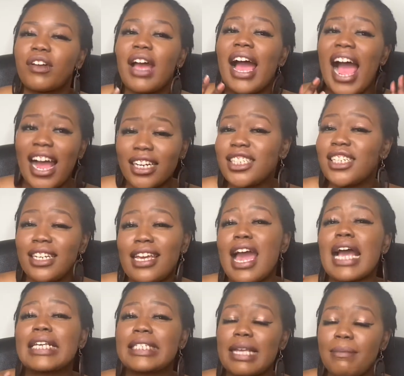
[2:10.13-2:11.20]
actually
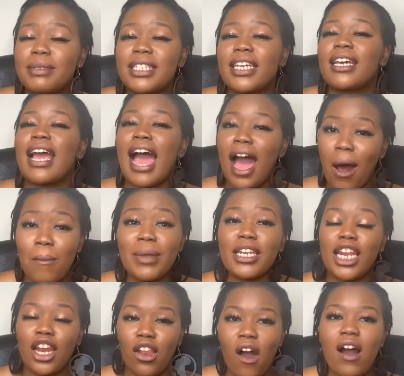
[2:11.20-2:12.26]
accepting how many
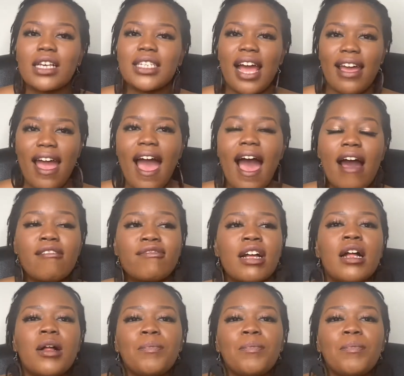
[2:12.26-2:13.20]
locks I have.